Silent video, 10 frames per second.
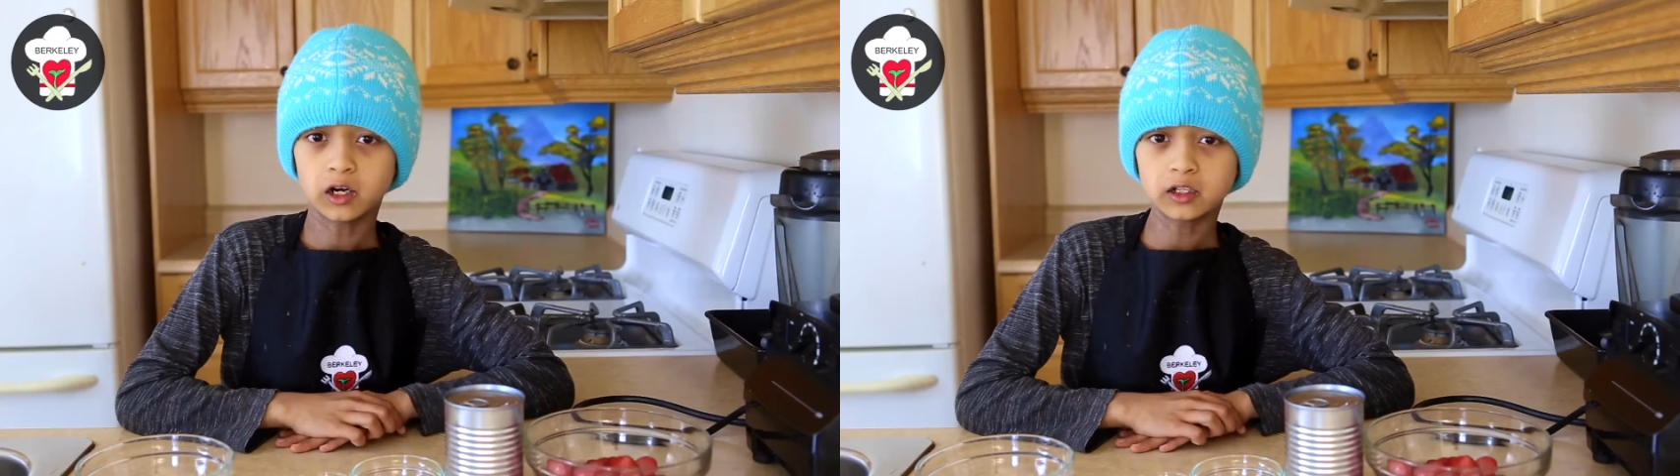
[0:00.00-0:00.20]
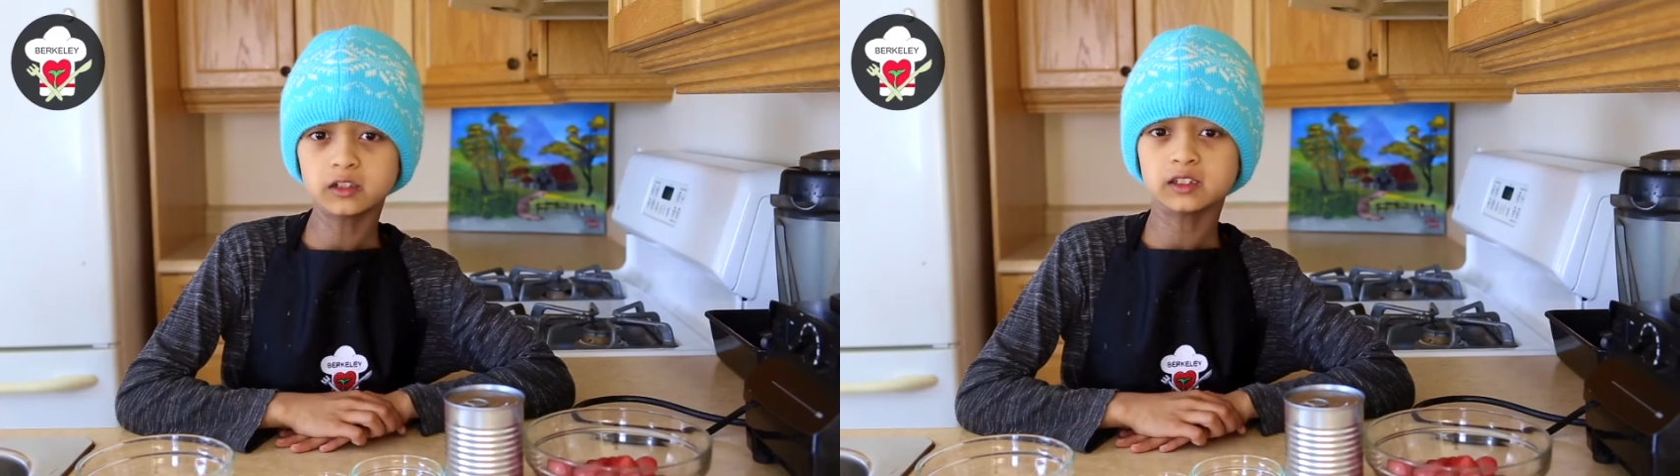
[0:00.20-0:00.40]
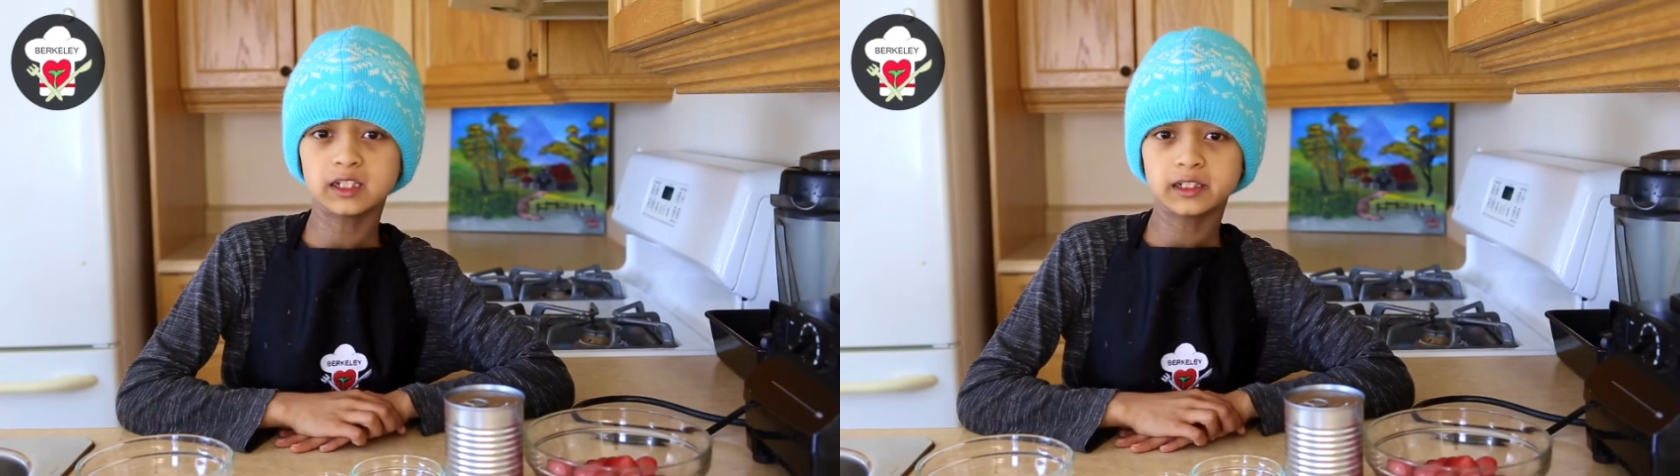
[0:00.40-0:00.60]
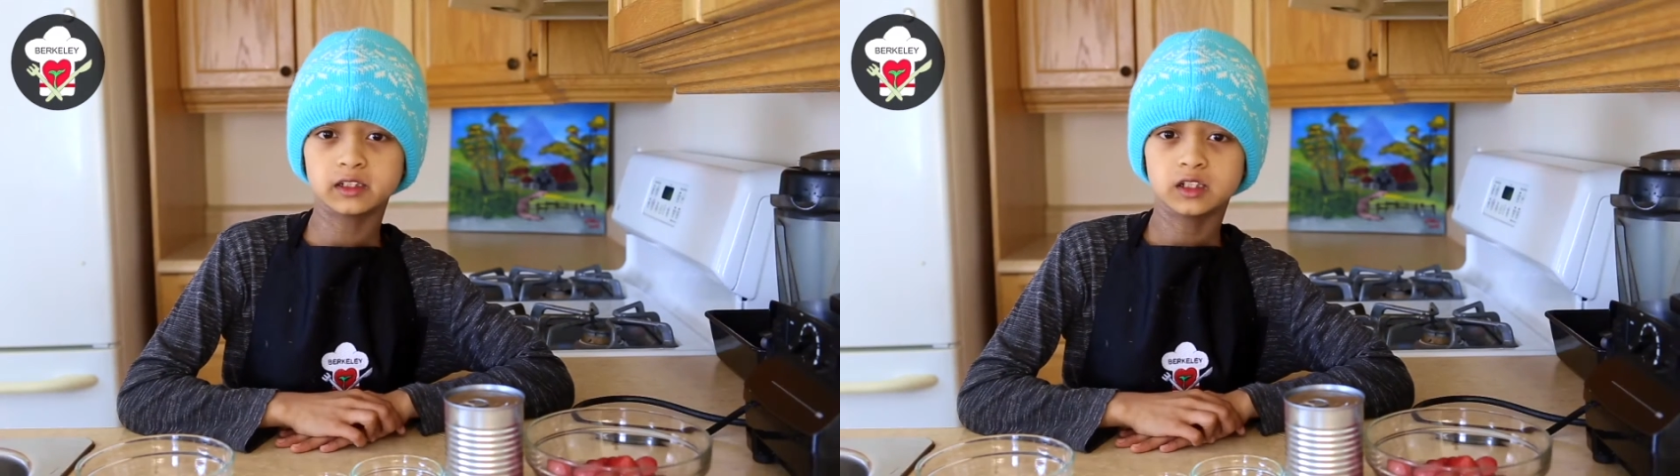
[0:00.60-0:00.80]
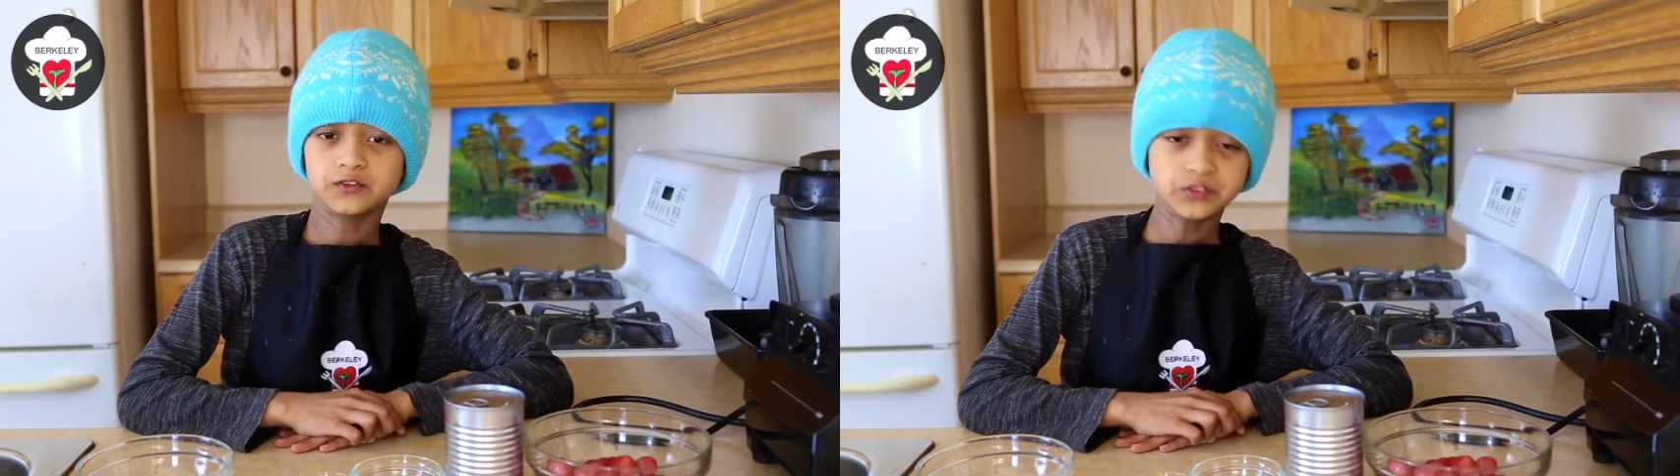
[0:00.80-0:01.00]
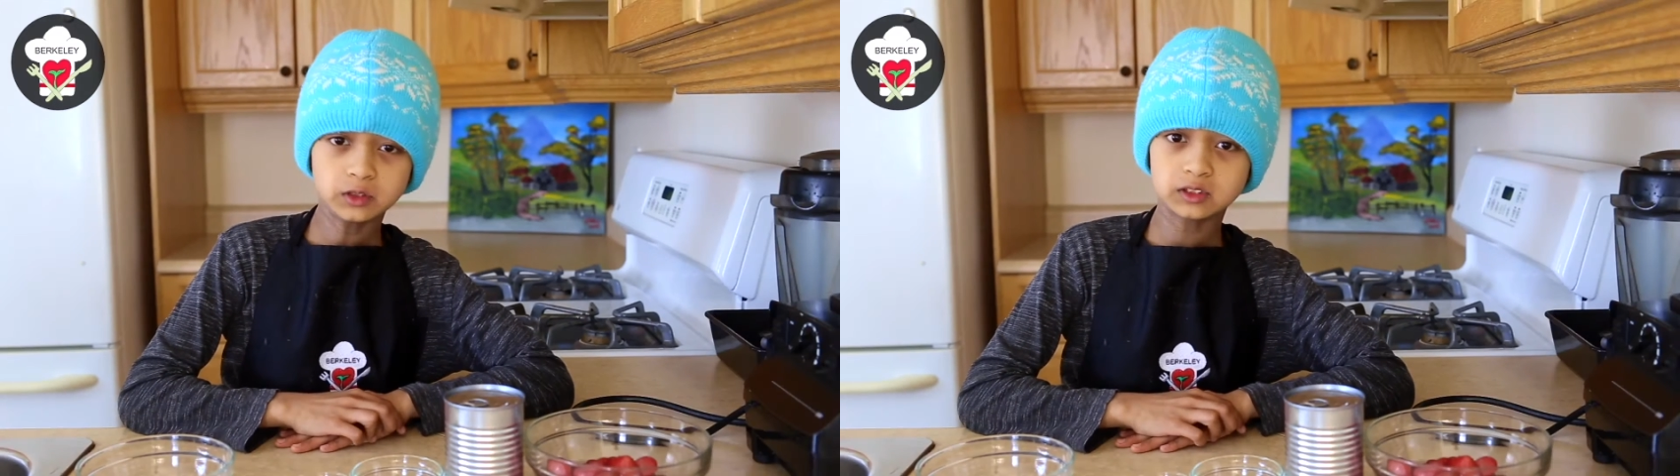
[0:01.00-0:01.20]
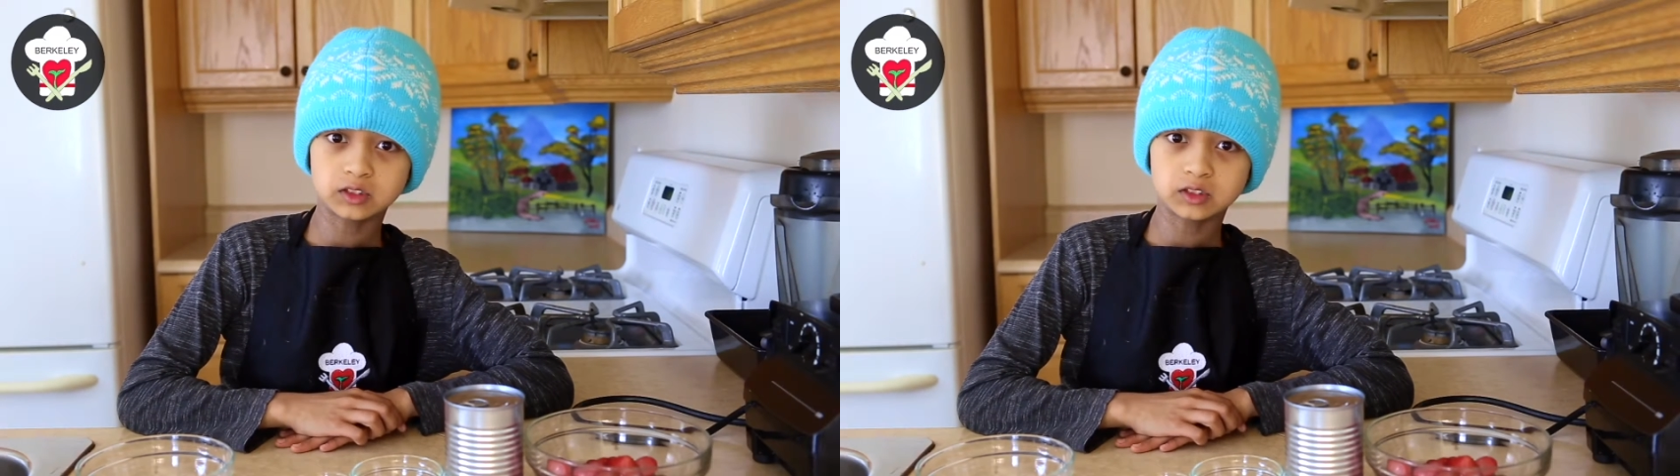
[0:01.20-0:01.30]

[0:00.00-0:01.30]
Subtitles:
other than a few